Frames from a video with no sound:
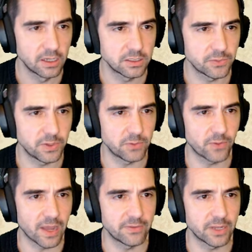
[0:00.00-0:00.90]
Defeat
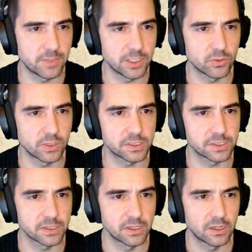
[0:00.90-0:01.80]
five enemy
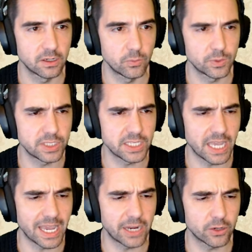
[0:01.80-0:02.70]
units with the
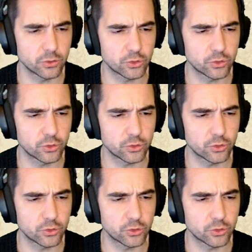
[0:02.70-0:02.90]
air